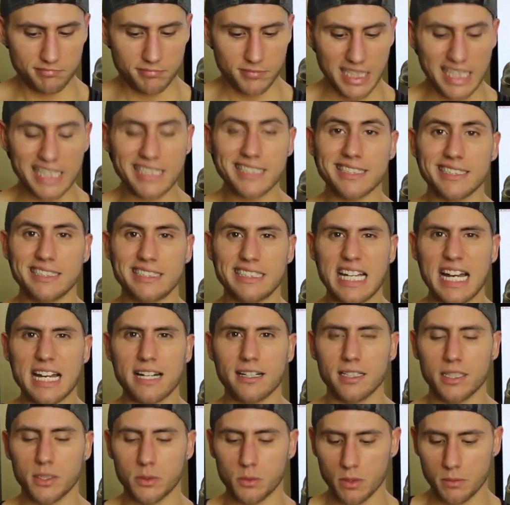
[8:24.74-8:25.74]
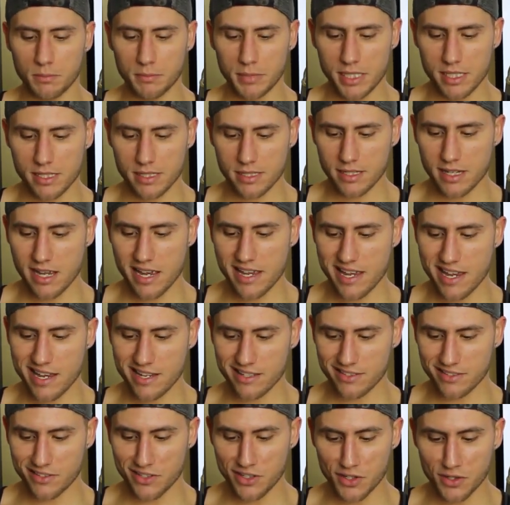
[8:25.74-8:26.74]
Not exactly what
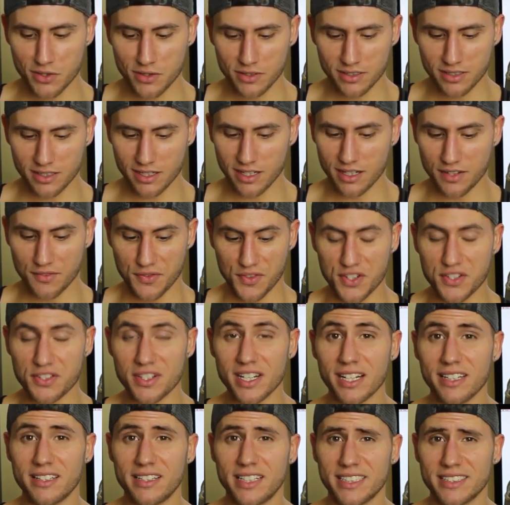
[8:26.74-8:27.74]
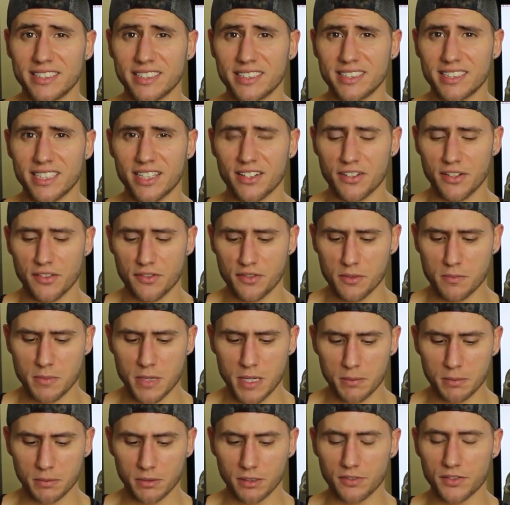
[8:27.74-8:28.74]
BCAAs do. They're not necessary for
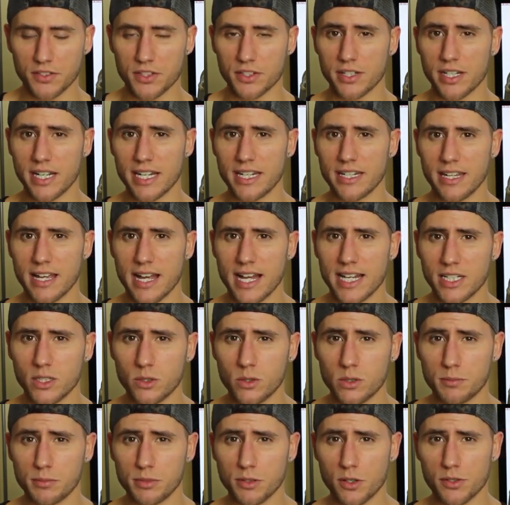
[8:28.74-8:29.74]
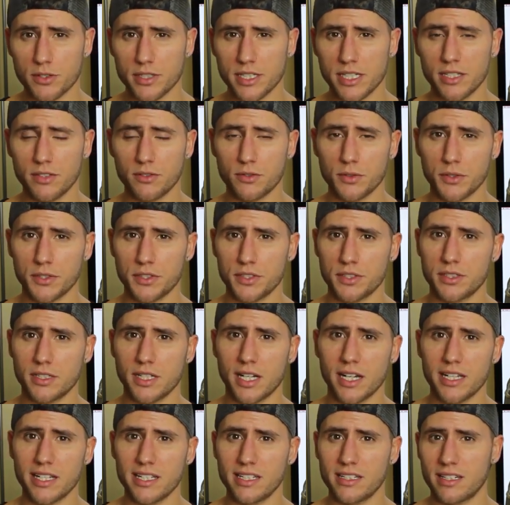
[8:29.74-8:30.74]
people if you're getting adequate protein through your
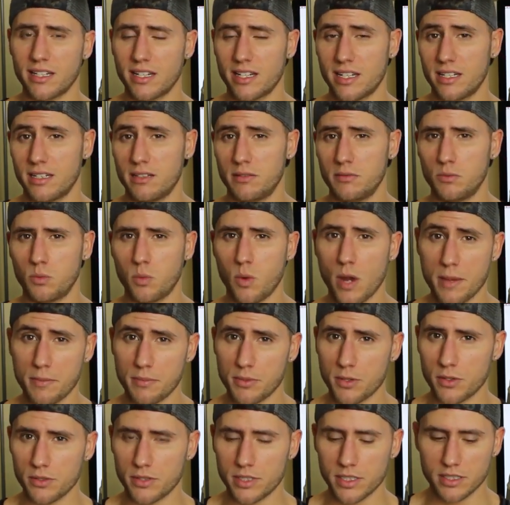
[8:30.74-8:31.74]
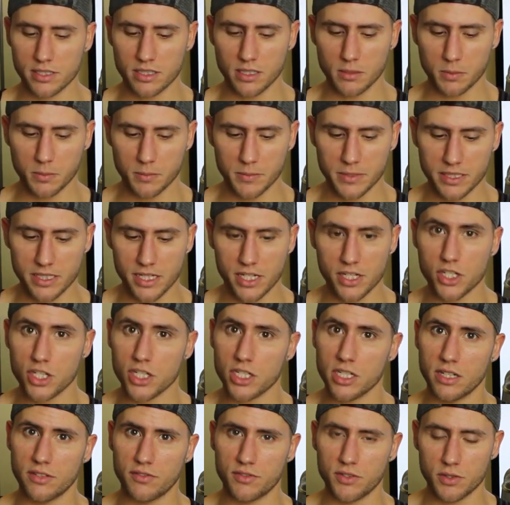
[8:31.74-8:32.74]
diet and whey protein
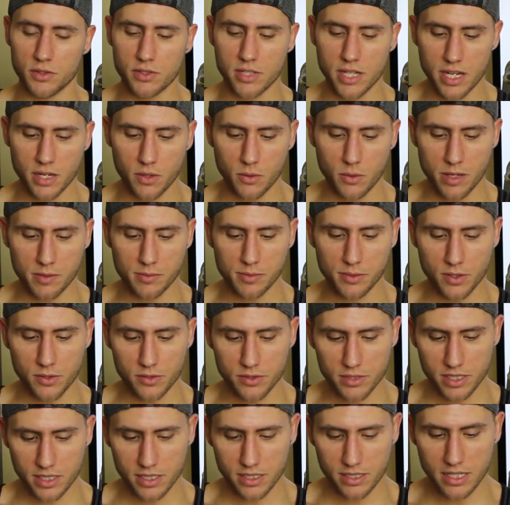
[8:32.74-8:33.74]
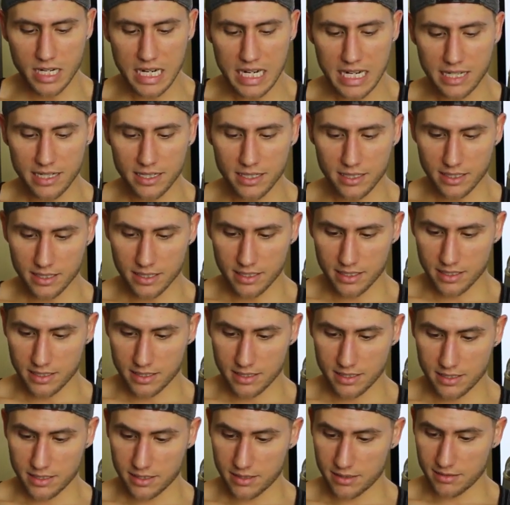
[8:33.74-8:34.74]
supplementation if you take whey protein.
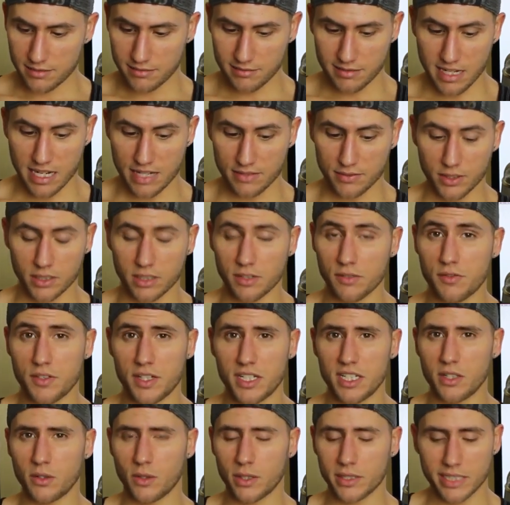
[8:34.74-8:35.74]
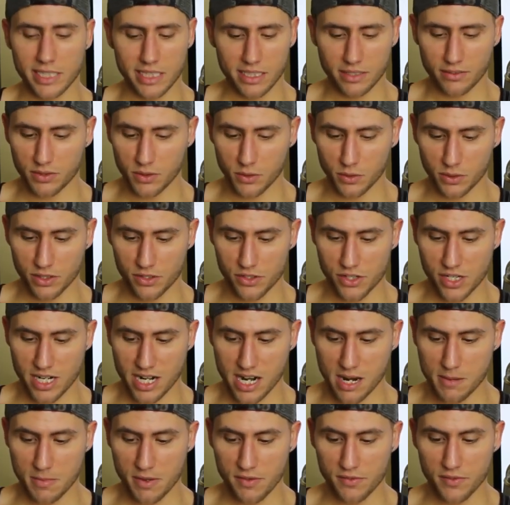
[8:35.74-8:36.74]
I've done a video on that if you want to
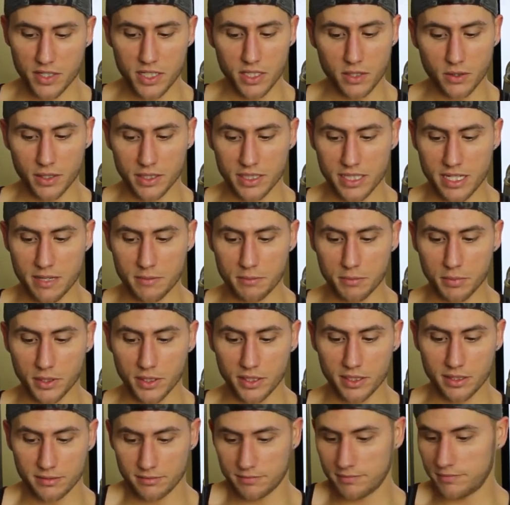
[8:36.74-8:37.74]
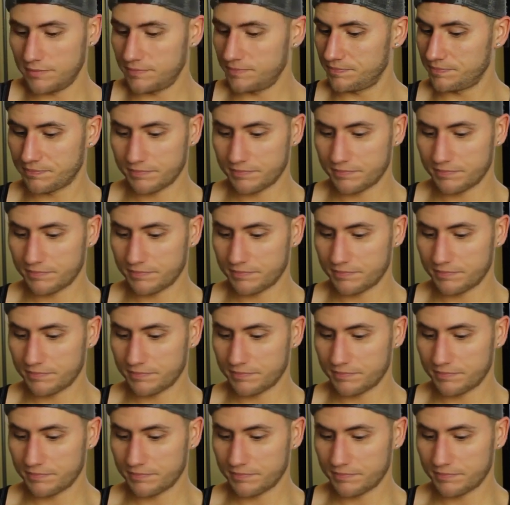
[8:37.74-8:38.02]
check out my video on that, but